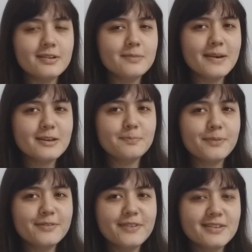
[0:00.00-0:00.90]
It makes
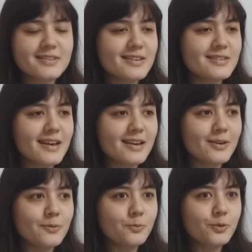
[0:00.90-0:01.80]
perfect sense that
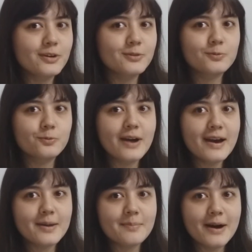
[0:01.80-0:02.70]
he wouldn't
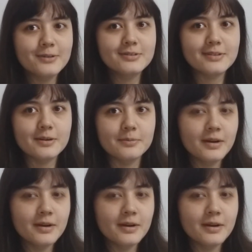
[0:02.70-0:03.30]
write about them.